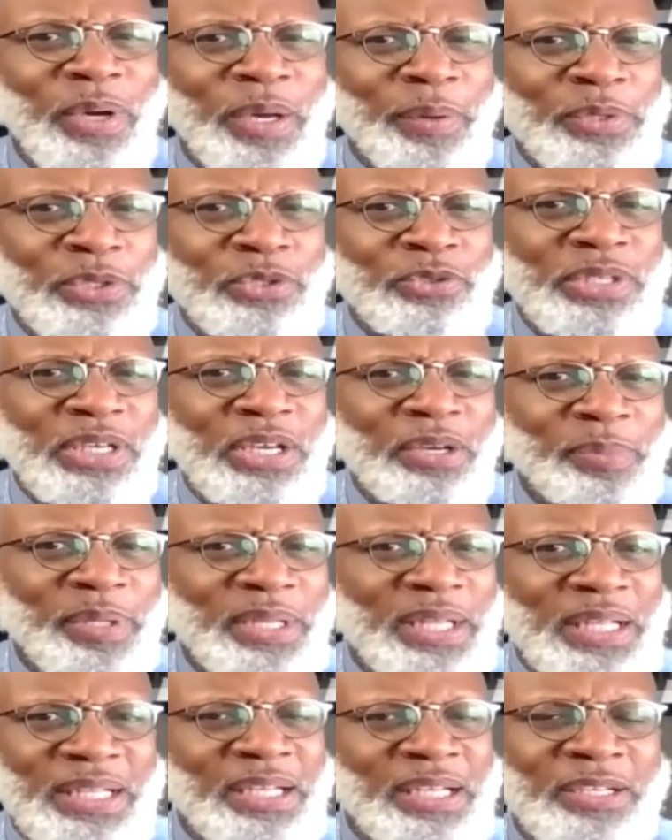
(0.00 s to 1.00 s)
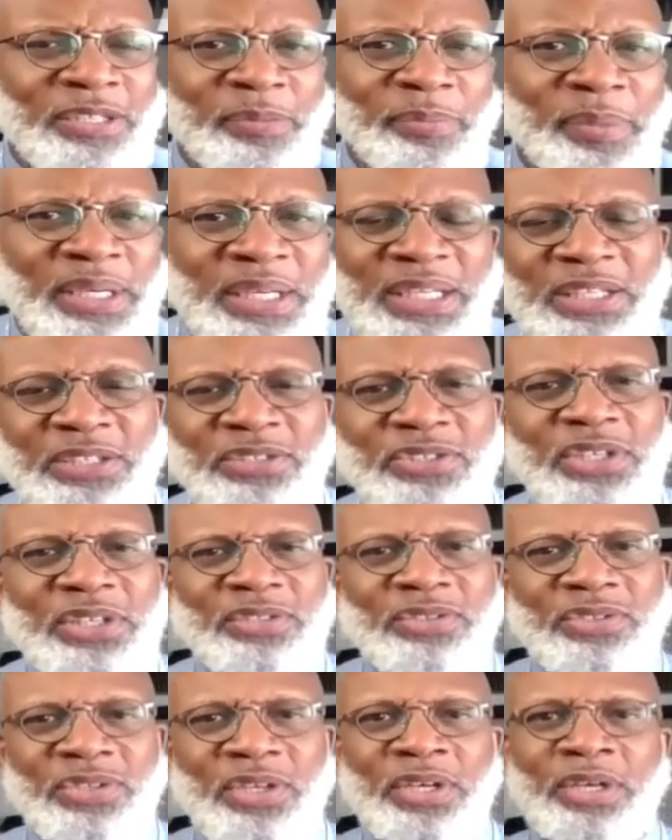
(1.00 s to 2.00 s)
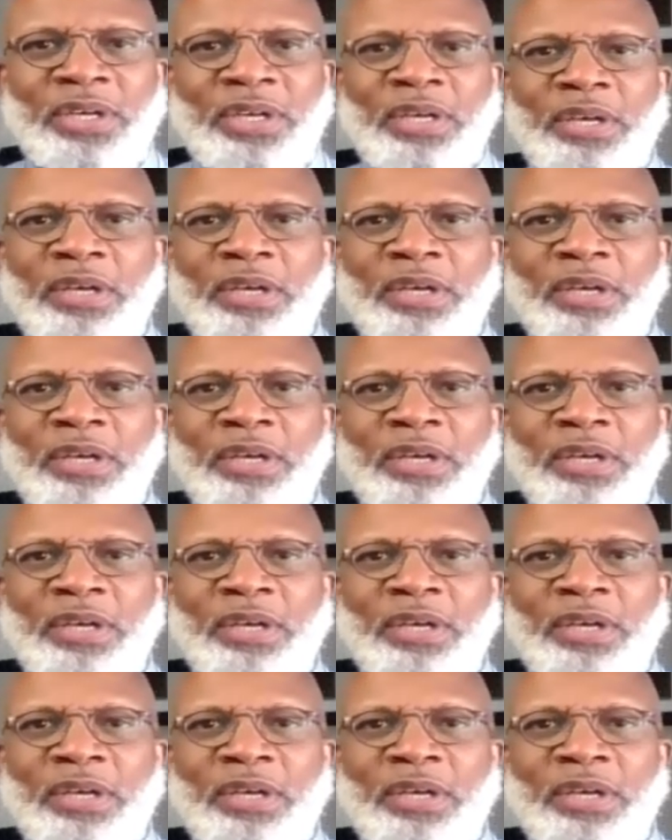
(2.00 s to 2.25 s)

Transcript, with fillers: Why would you tell me that? That doesn't make any sense.